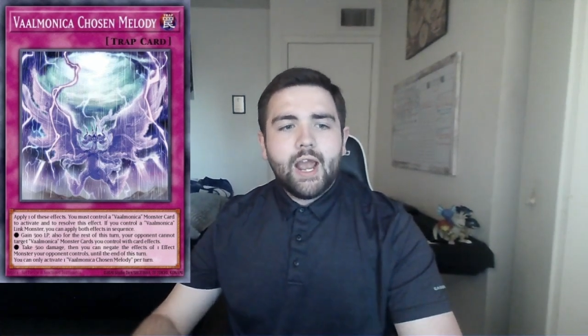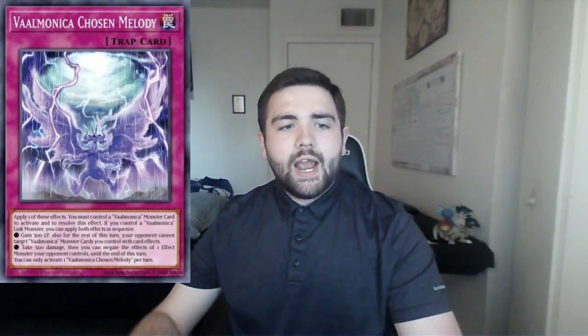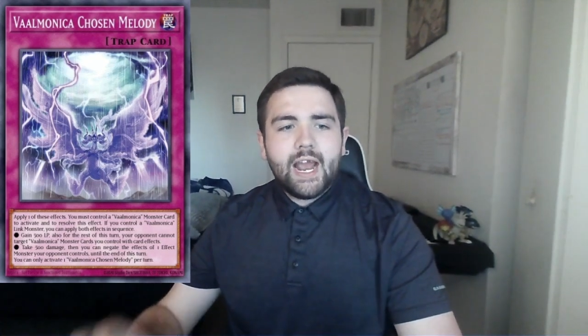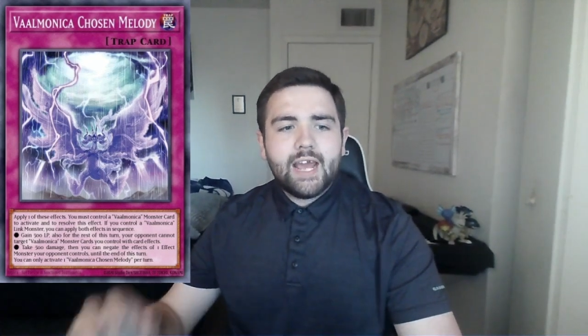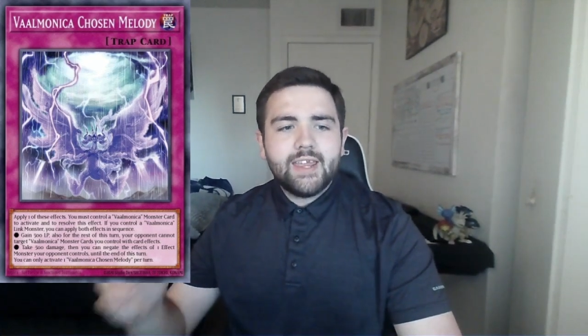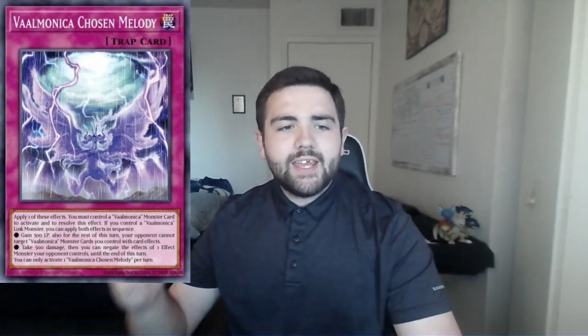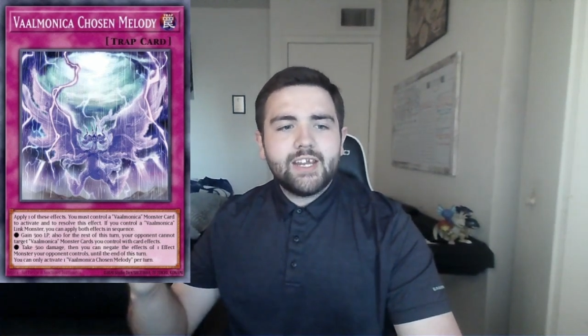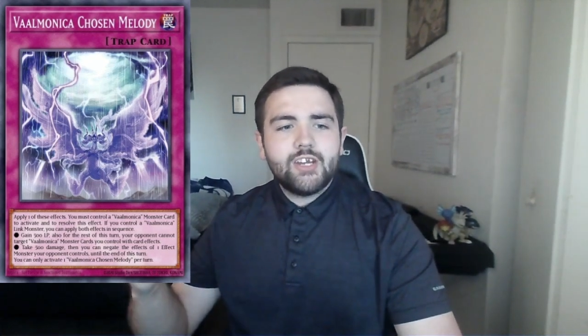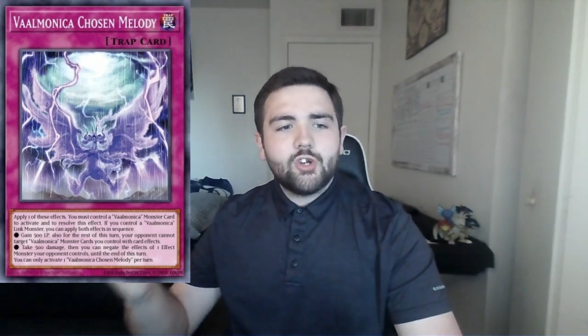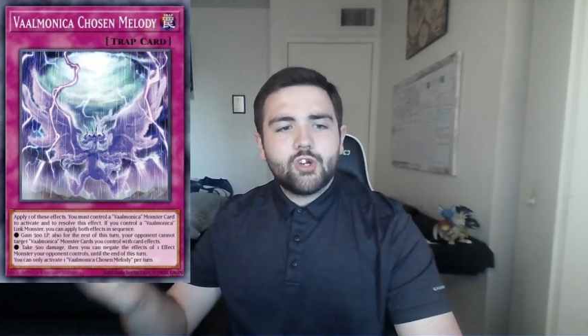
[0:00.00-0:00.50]

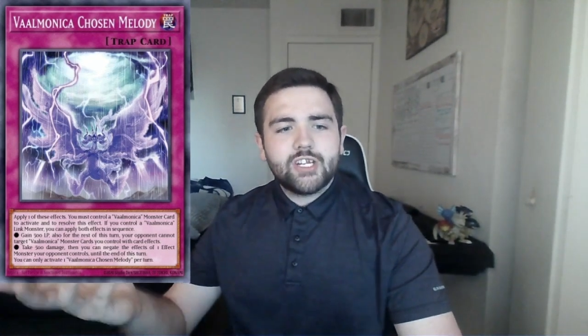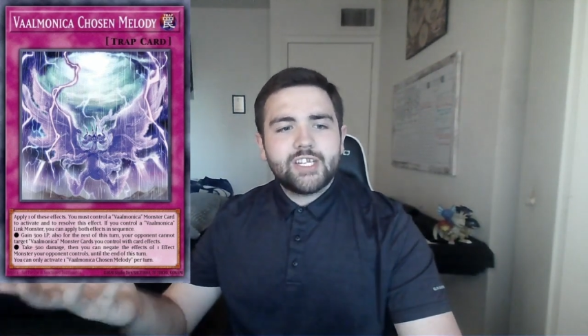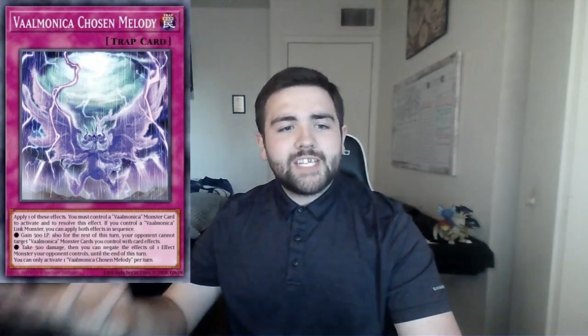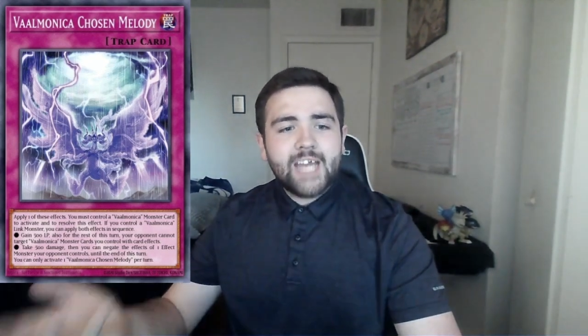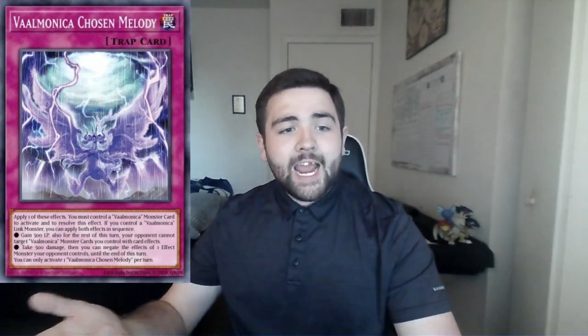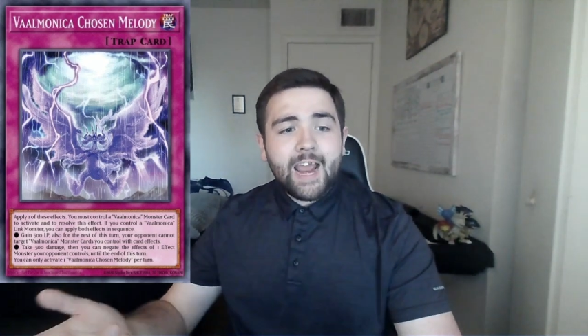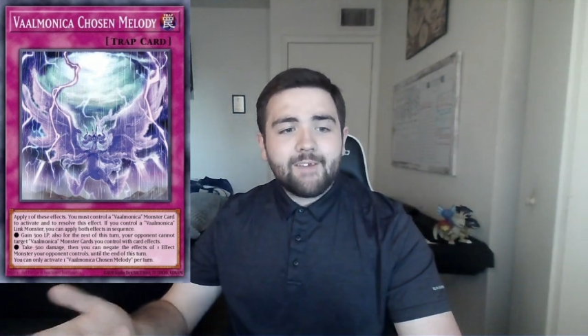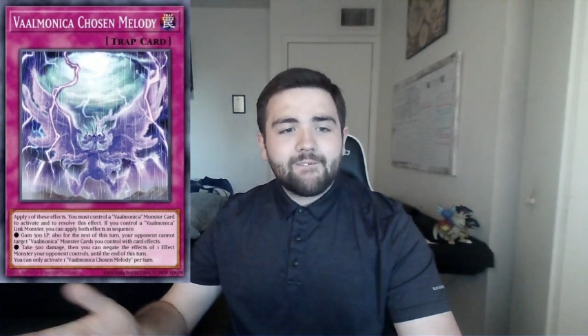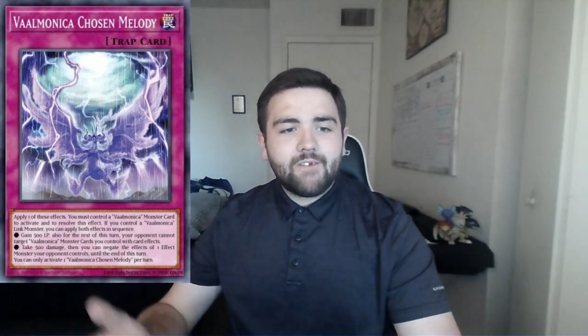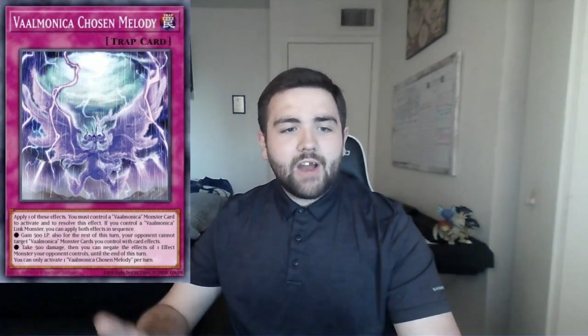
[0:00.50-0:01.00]
And then you can
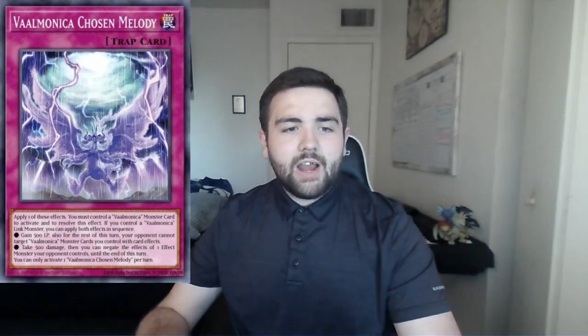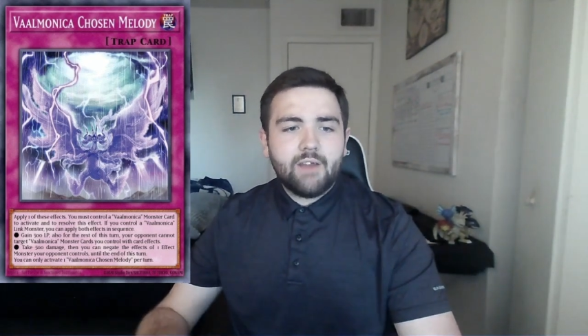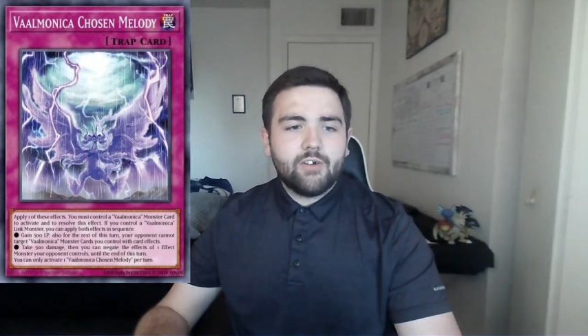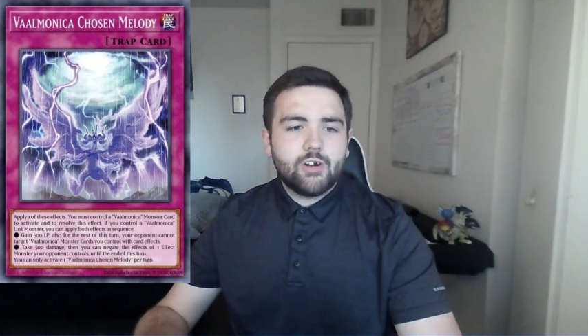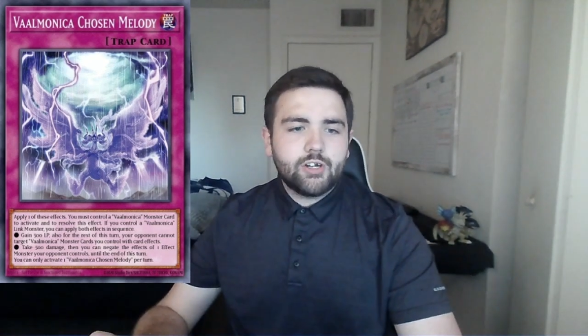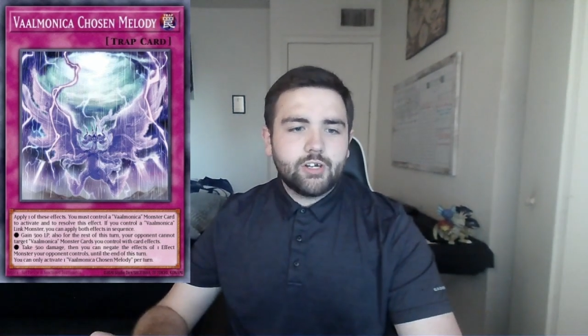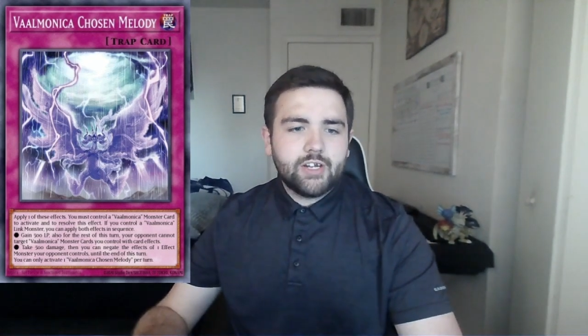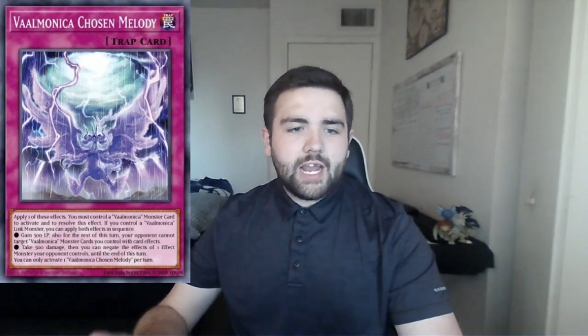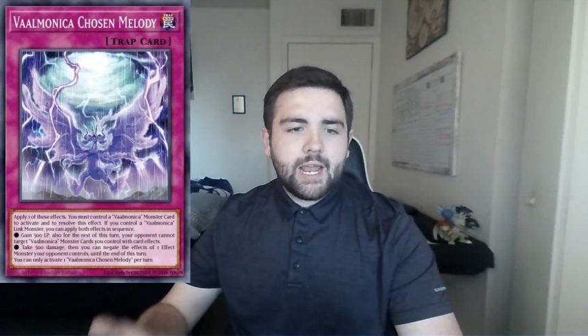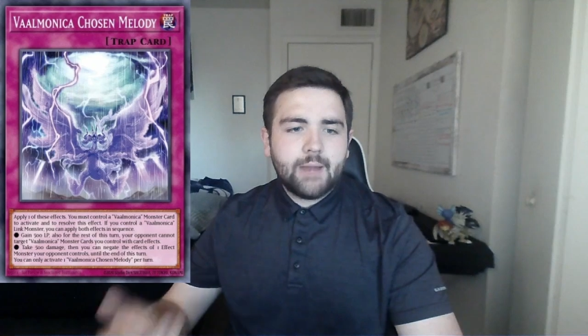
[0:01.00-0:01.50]
take
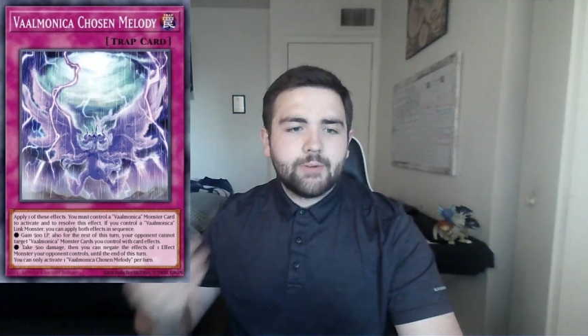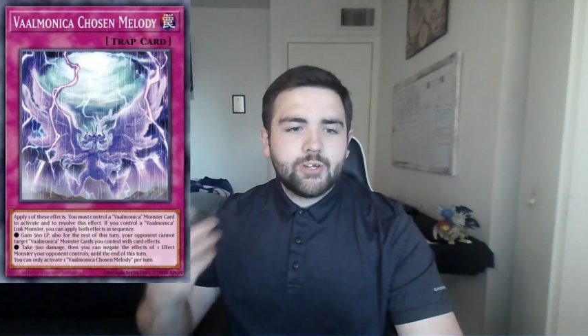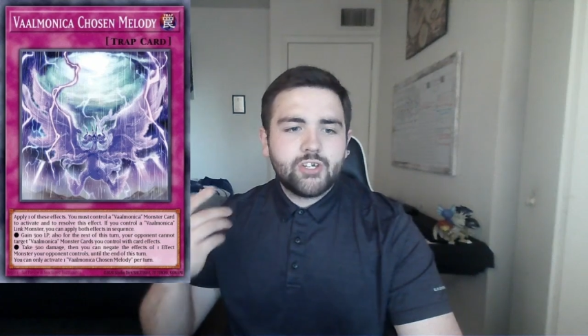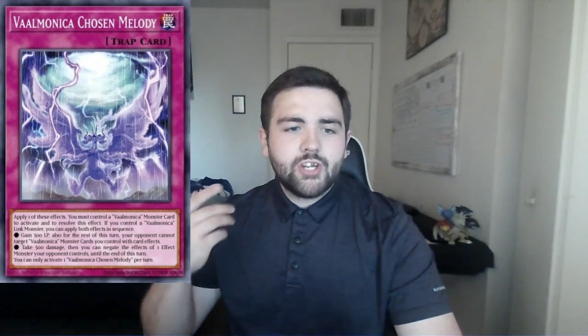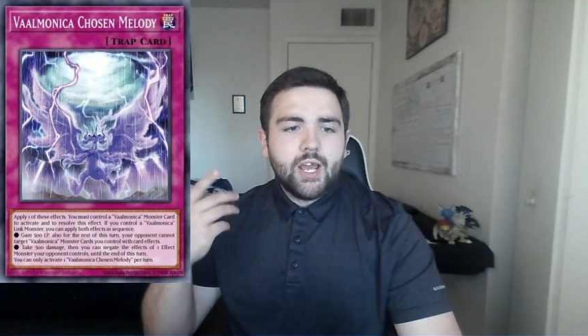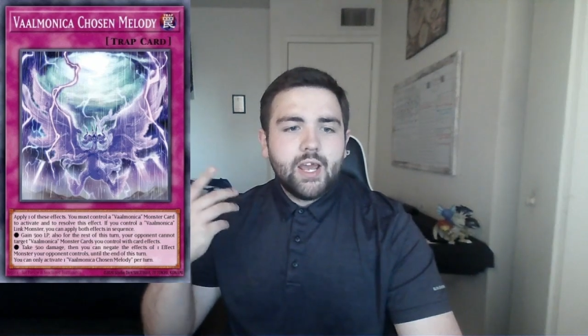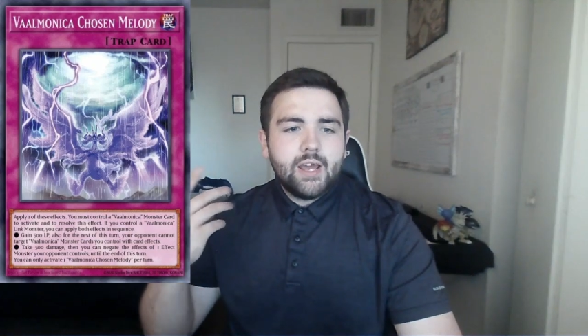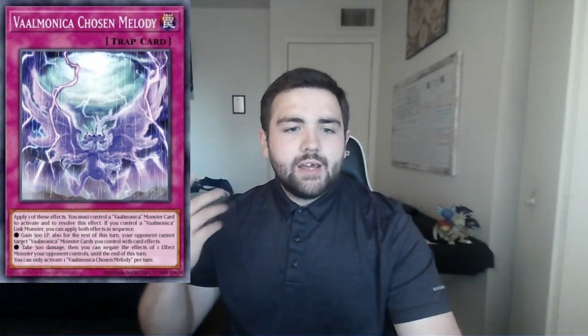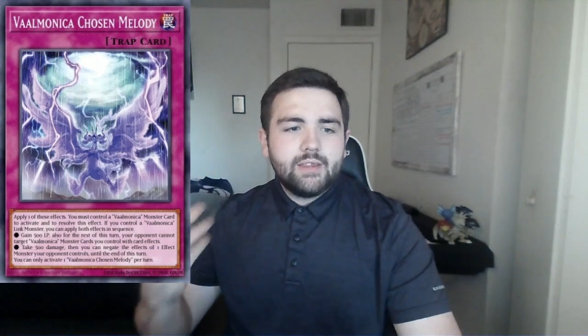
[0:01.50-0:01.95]
500 damage.